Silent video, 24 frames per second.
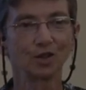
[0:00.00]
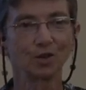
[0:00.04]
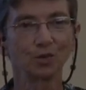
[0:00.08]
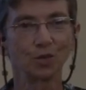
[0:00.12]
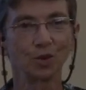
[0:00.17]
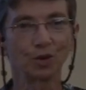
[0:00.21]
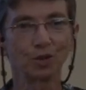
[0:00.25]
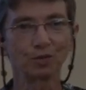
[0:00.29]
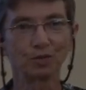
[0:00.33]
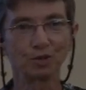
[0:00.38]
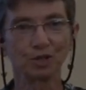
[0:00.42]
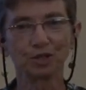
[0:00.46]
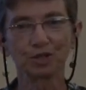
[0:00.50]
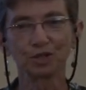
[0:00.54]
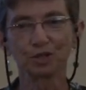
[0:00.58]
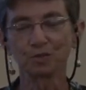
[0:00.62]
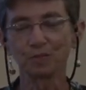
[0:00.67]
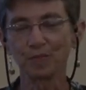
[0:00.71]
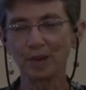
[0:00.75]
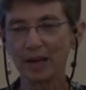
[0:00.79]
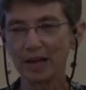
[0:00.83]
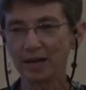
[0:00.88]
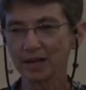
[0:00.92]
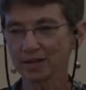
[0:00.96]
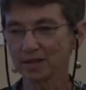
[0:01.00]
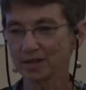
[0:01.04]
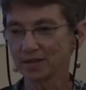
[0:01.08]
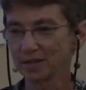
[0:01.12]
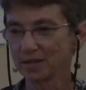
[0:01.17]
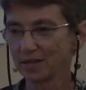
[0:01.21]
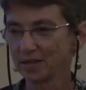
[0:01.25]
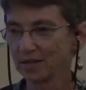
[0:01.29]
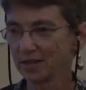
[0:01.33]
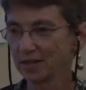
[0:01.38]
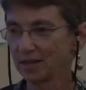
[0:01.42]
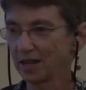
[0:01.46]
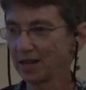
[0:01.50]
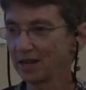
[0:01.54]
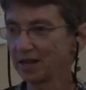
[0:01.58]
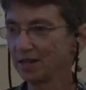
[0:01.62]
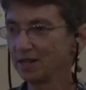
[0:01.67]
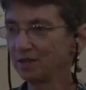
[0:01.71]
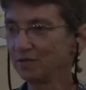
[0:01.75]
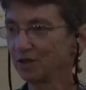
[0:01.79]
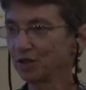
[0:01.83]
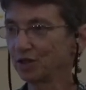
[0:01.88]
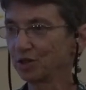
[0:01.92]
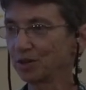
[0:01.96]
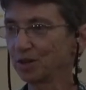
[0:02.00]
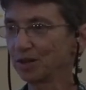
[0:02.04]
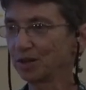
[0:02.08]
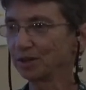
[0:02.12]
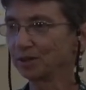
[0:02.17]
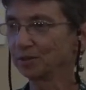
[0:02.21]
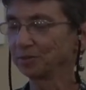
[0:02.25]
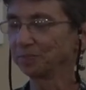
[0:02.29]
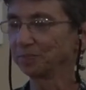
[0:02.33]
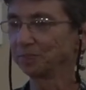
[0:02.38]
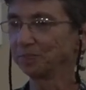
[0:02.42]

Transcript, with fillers: where there is no path and leave a trail.